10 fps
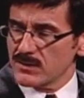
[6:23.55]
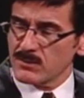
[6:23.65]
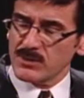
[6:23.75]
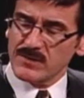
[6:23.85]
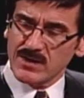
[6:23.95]
In
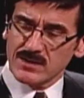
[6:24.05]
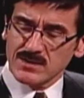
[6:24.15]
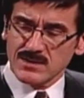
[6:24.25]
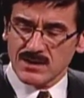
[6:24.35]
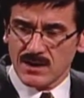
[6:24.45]
the
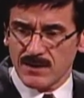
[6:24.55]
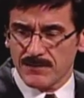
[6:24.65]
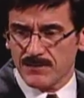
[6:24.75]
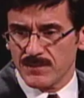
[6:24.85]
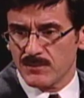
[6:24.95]
previous
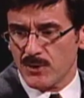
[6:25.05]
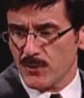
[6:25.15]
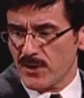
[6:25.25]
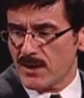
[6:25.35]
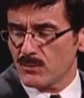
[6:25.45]

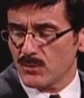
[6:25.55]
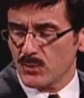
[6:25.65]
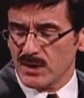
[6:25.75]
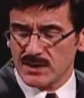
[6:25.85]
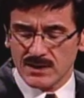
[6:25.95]
program
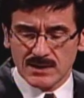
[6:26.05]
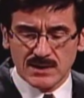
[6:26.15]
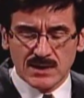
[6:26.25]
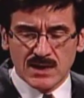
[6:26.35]
we did,